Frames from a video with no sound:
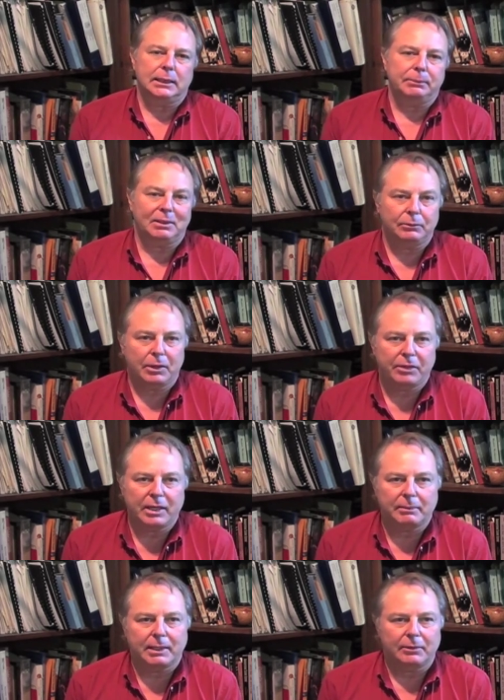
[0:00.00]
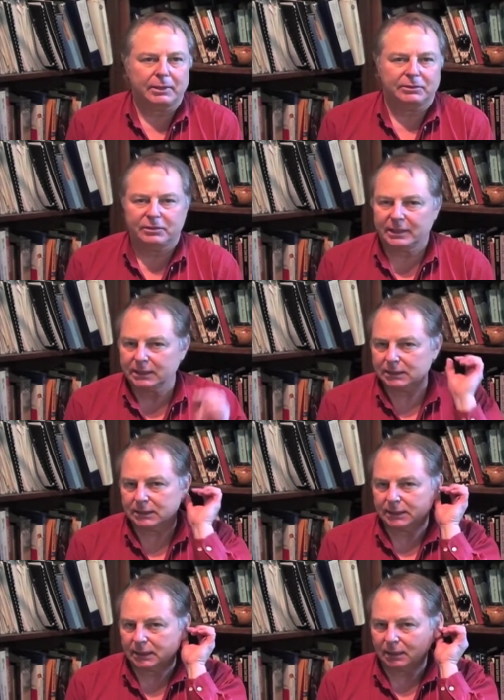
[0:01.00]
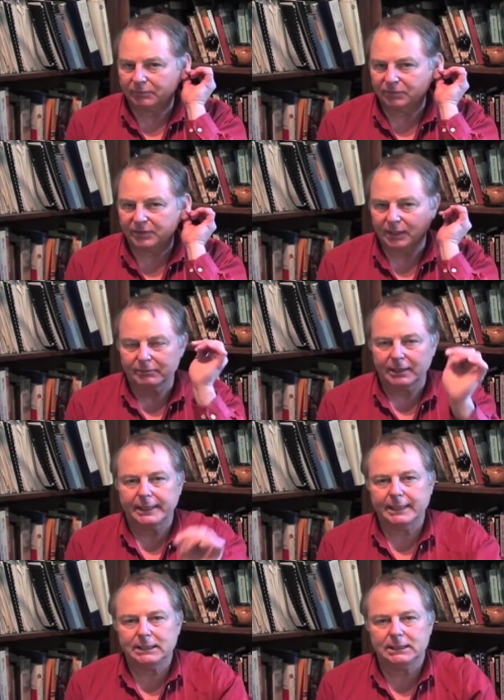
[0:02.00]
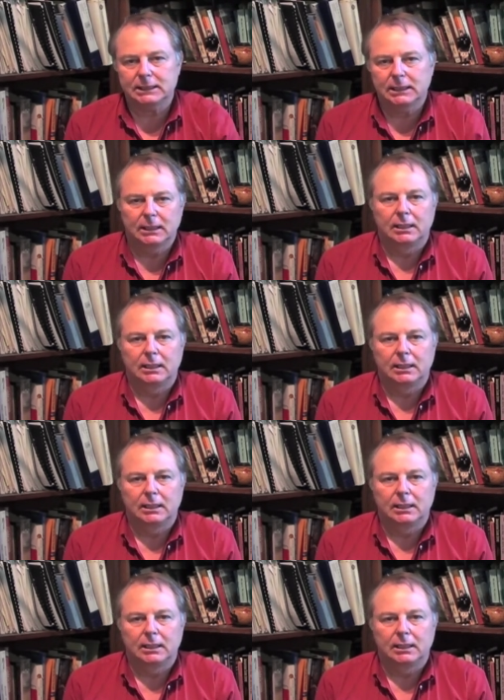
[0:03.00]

typically we think about these things that stick off the side of our heads.